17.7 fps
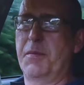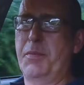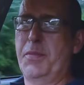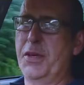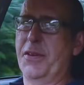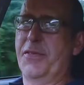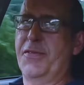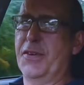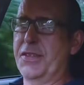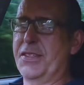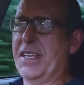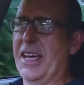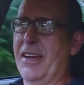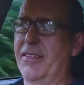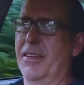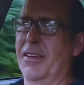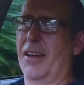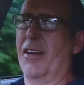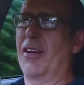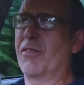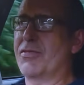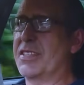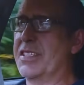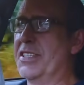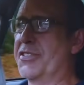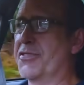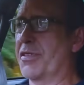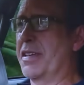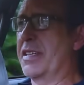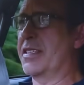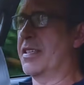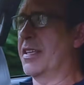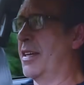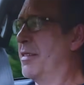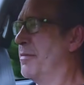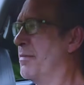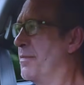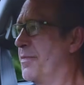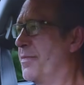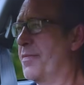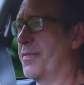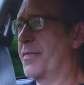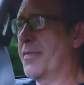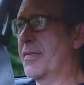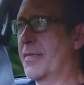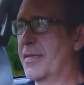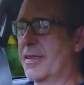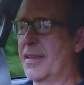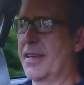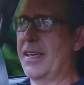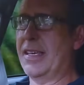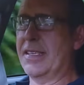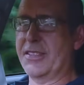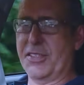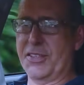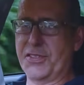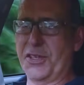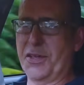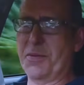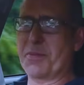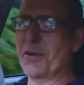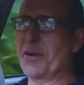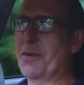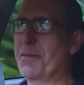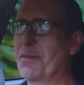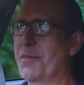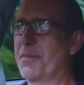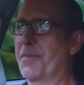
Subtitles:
Put your foot down, obviously drinks it. It's a Subaru.